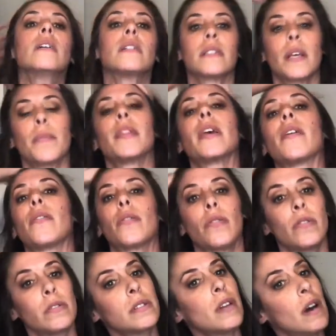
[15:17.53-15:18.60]
some of the other
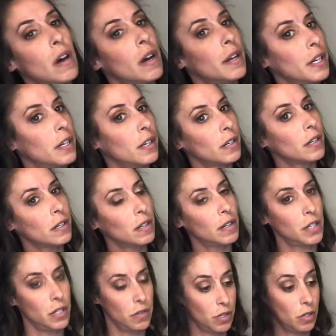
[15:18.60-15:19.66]
girls on here on
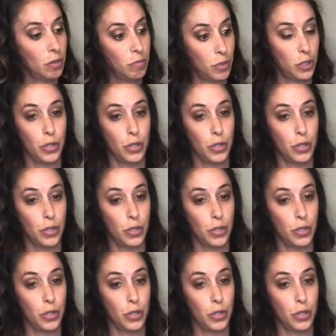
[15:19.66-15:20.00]
YouTube